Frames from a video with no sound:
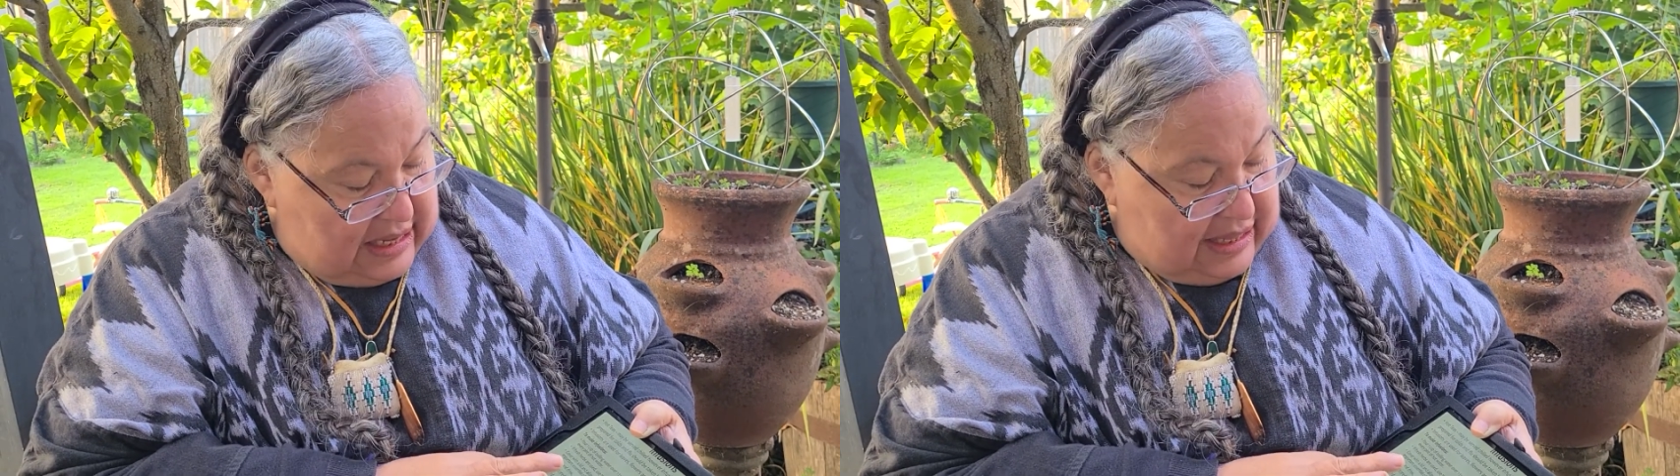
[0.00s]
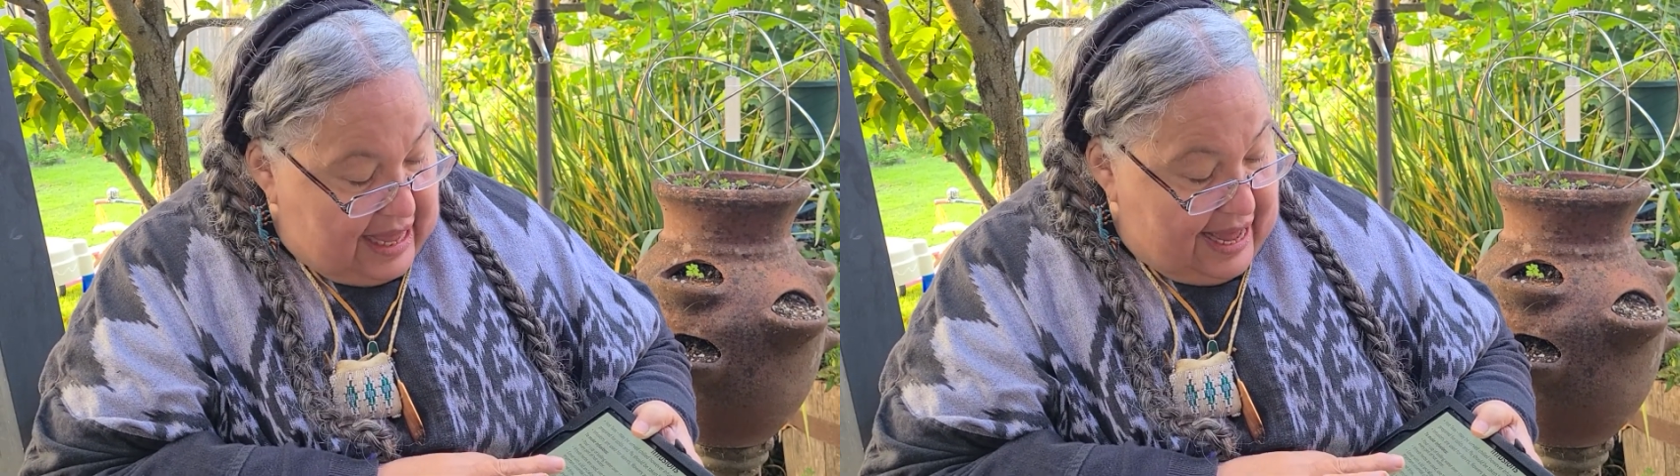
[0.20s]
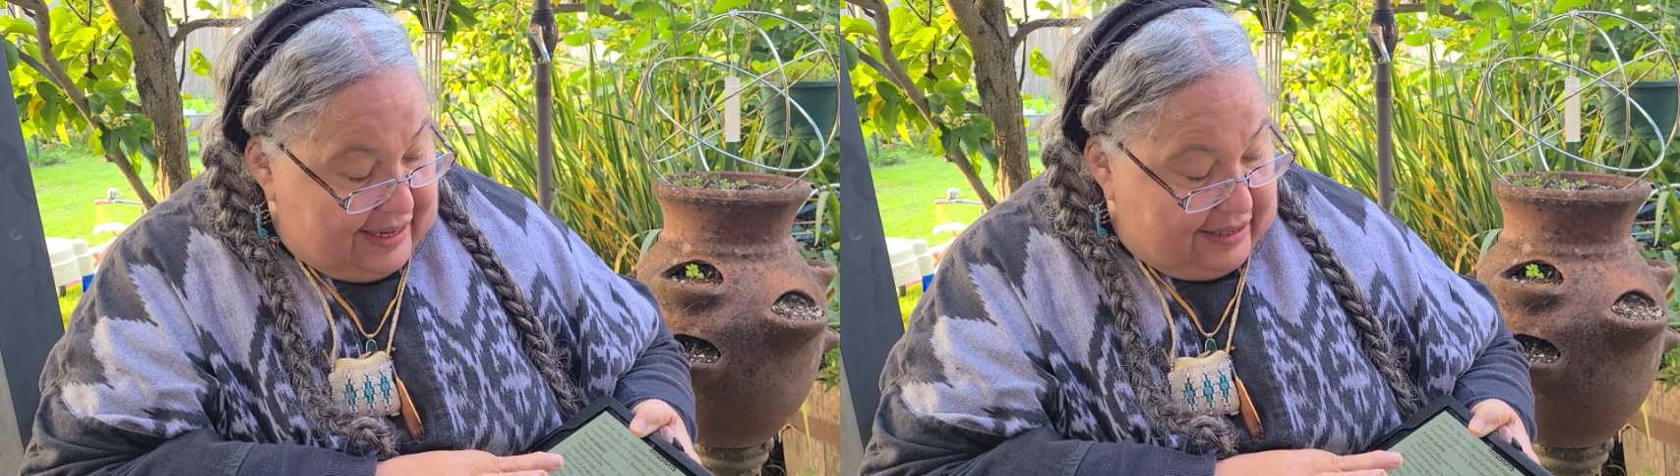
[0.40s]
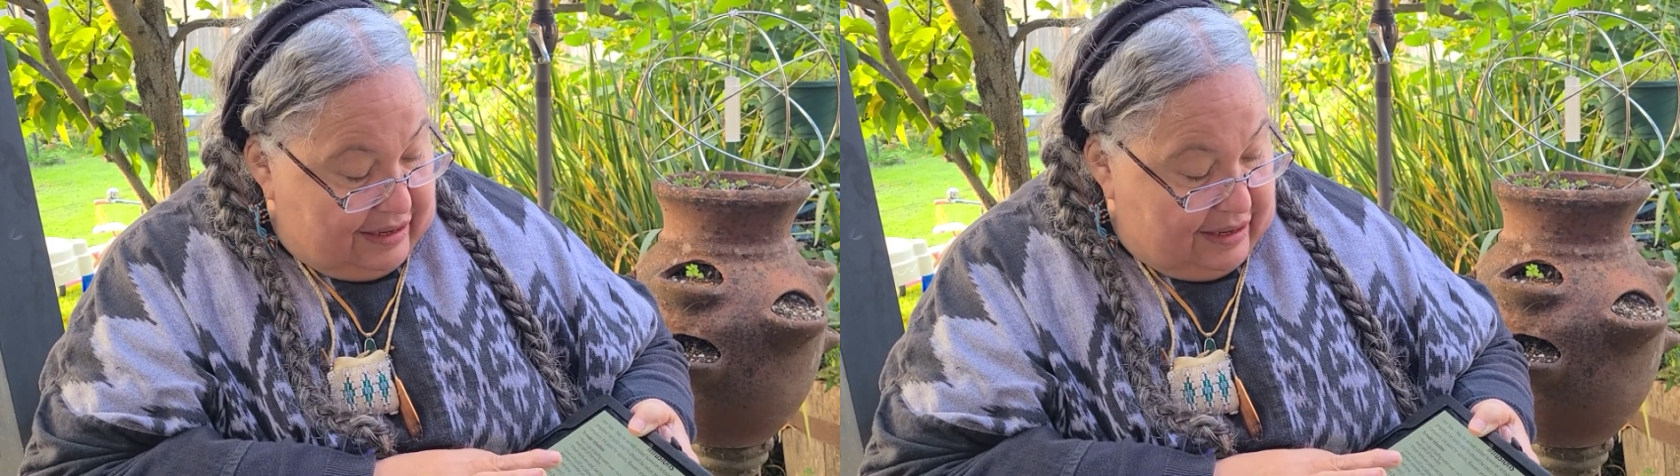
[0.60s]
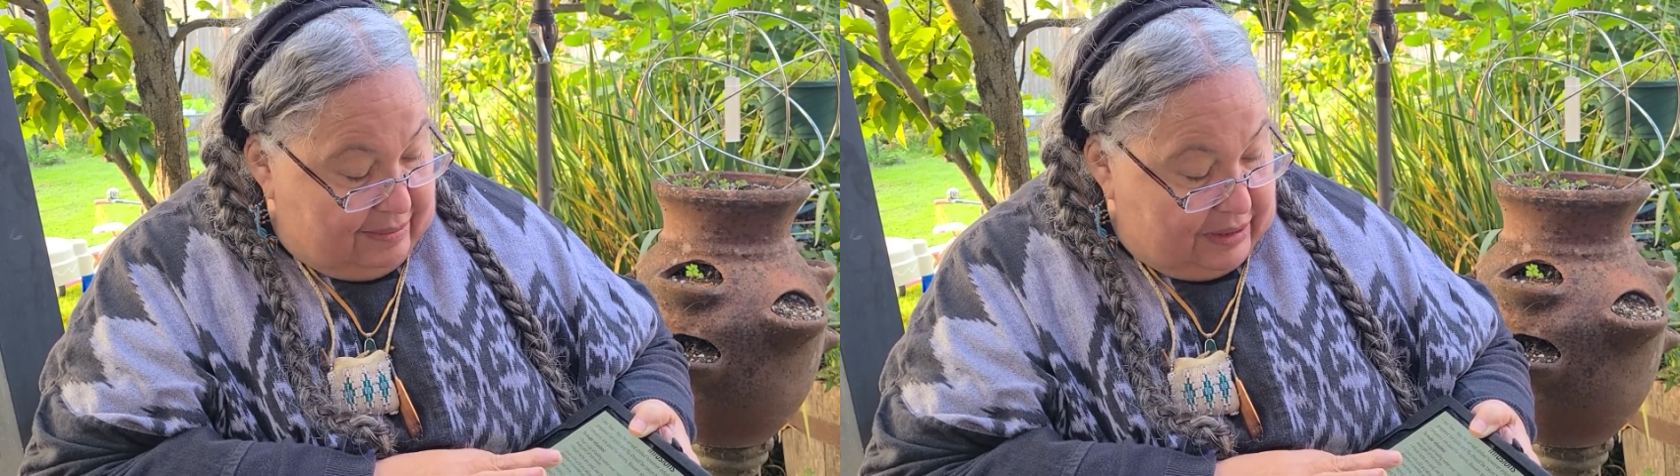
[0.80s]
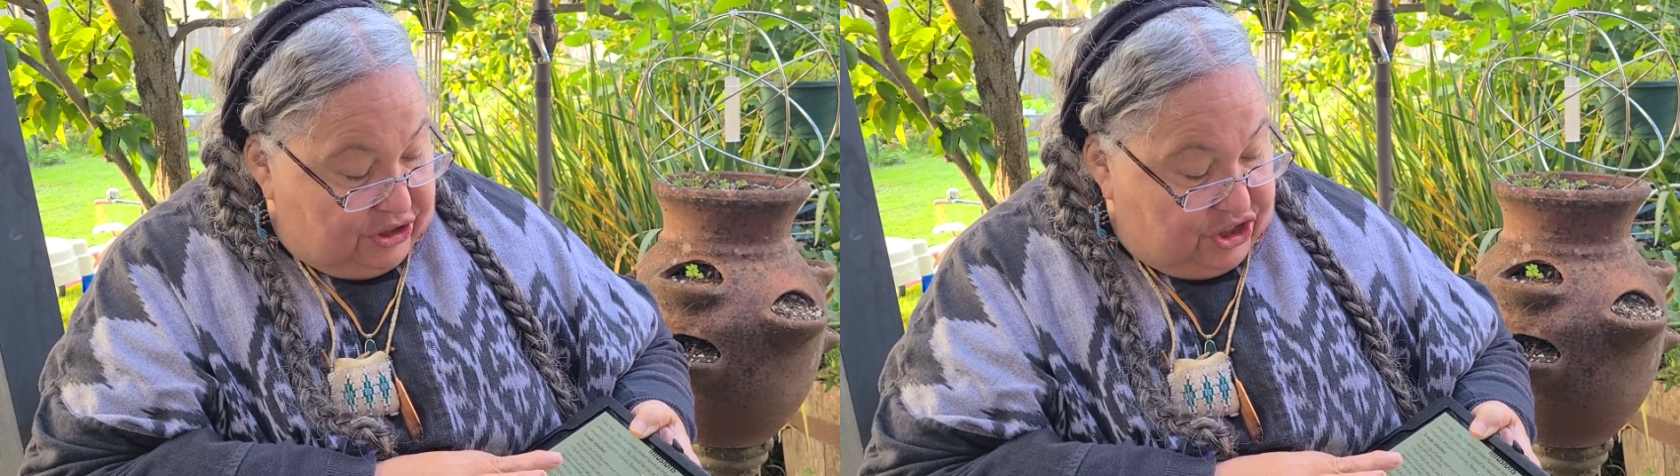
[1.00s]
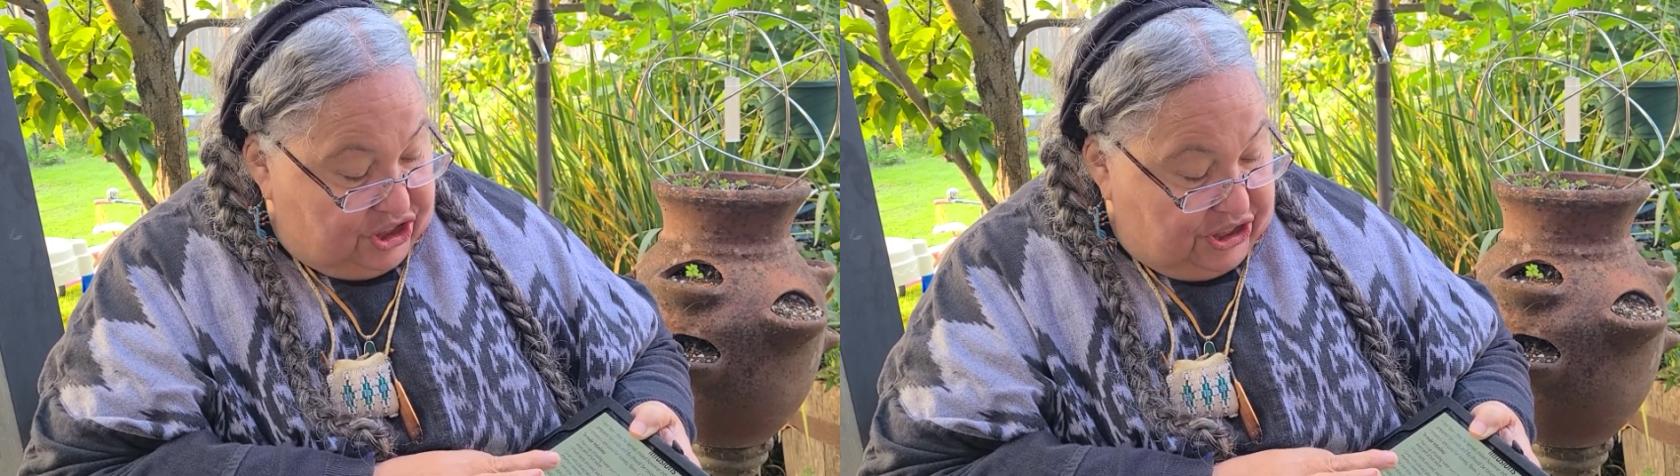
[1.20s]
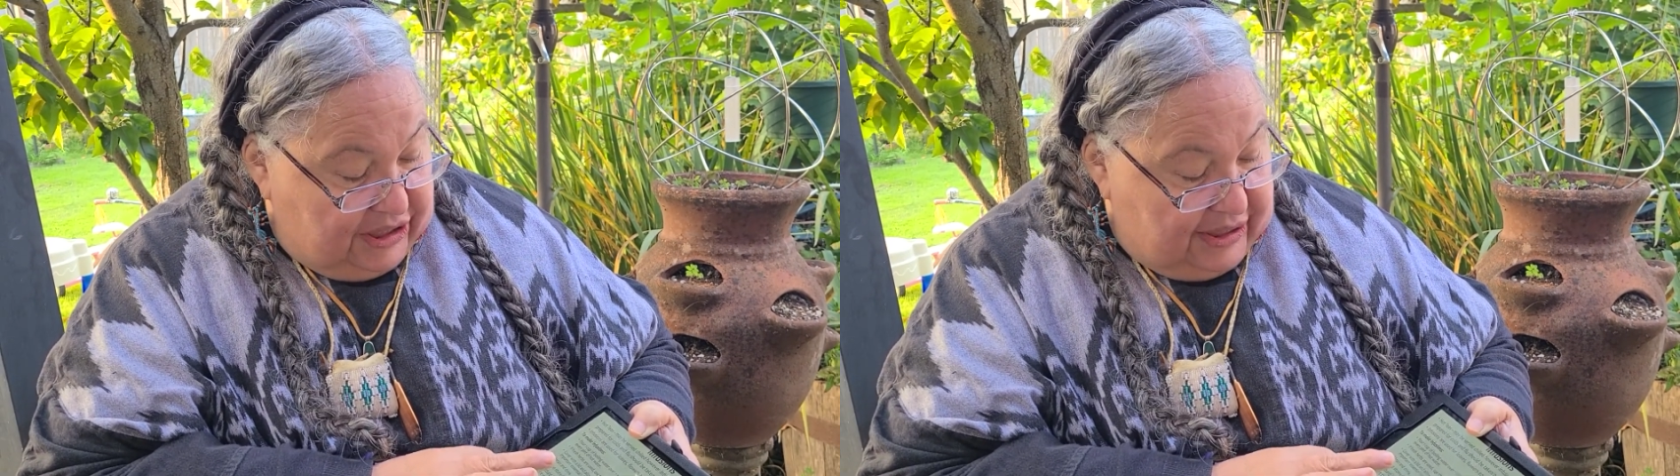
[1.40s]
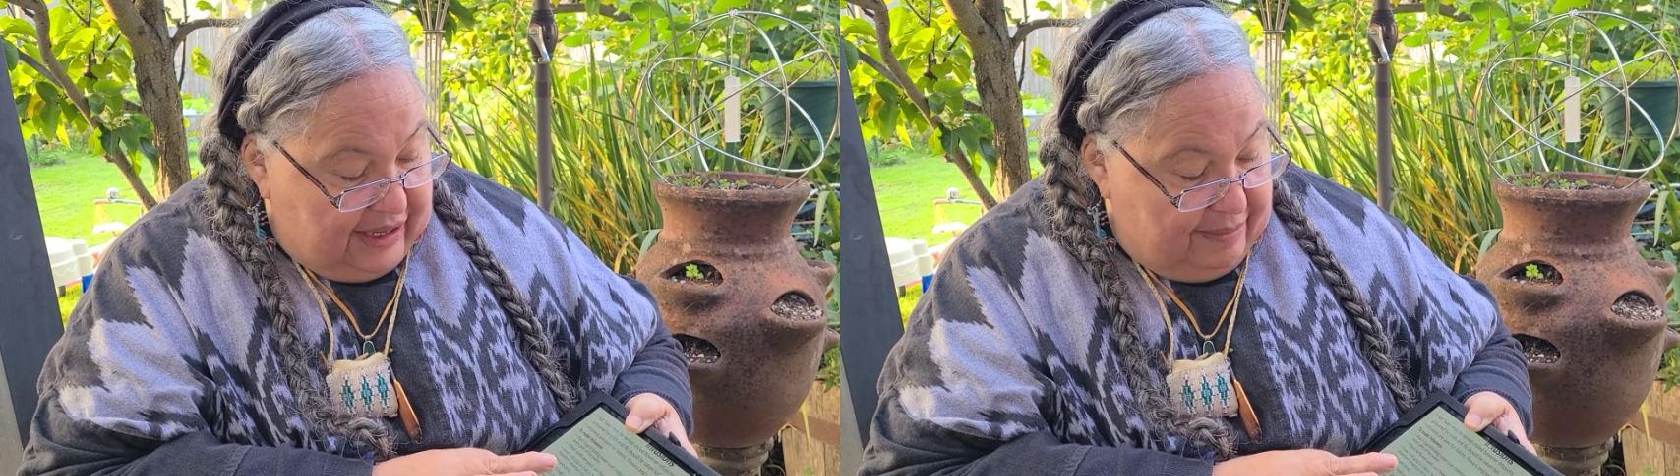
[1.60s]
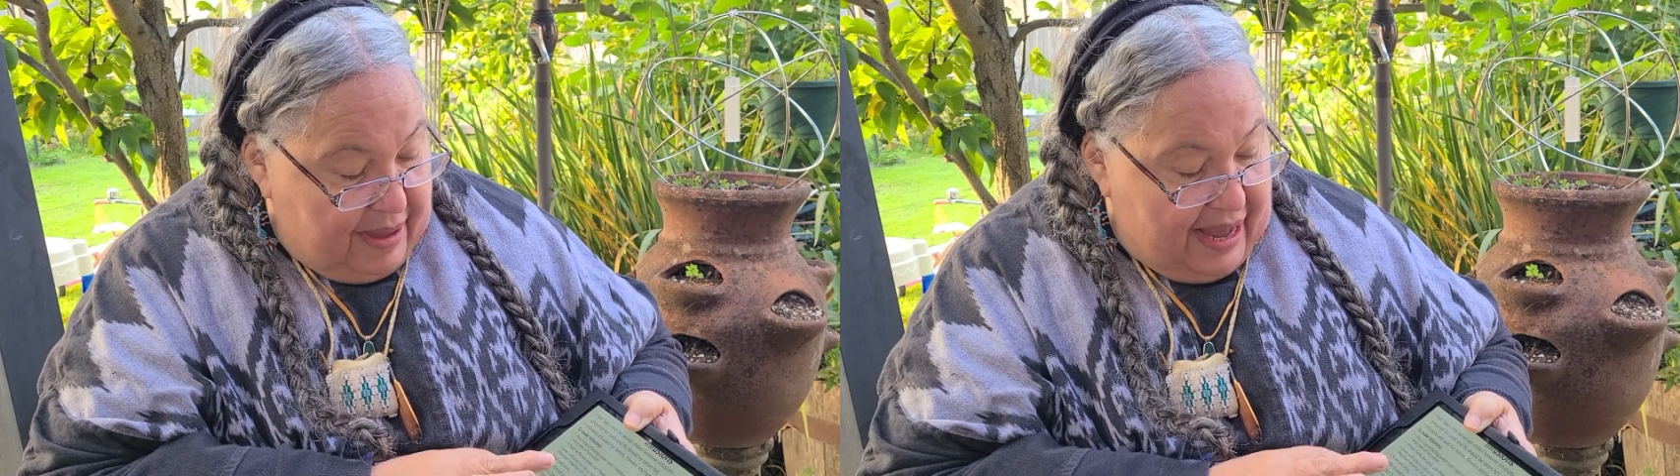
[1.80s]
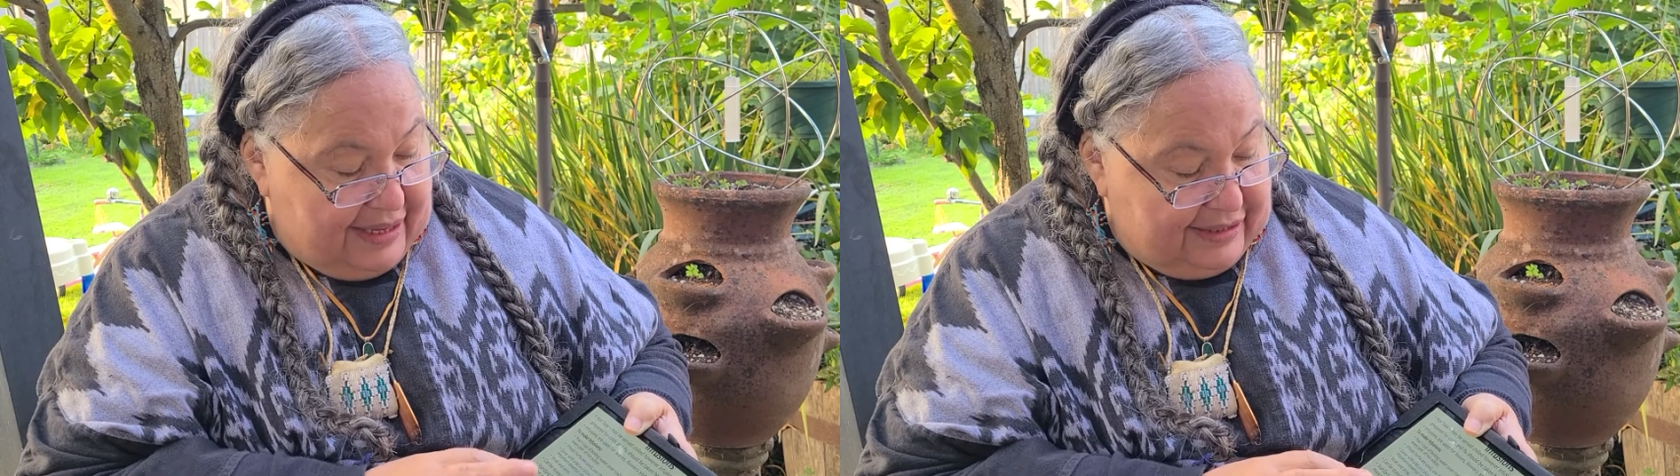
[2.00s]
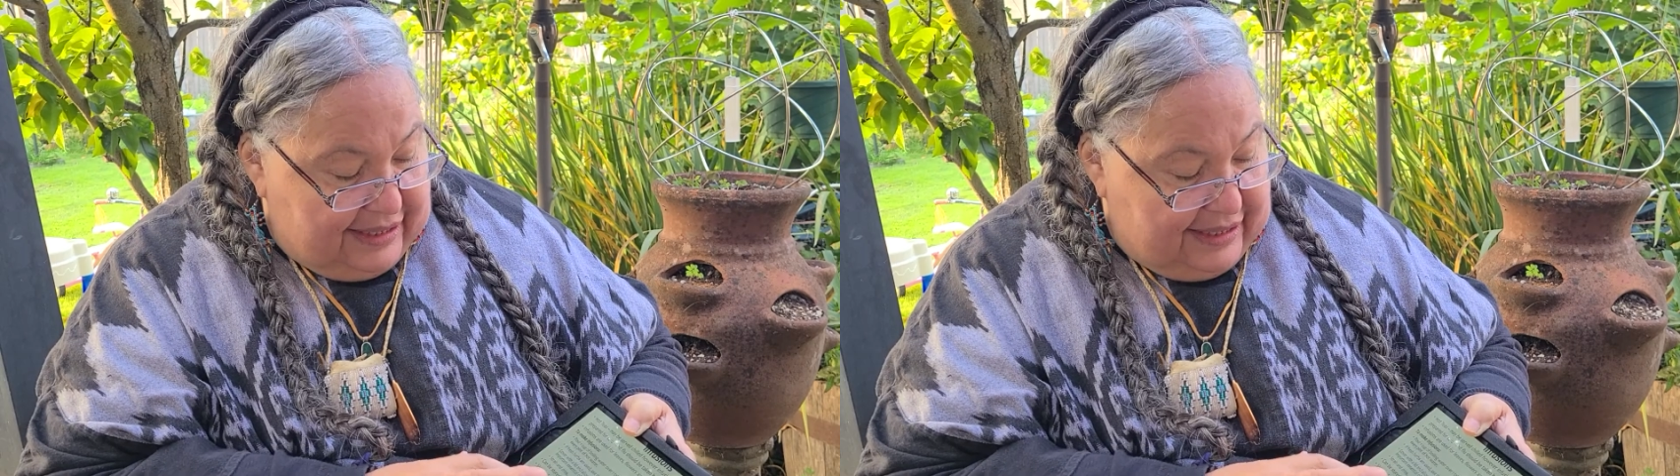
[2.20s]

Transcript: that she has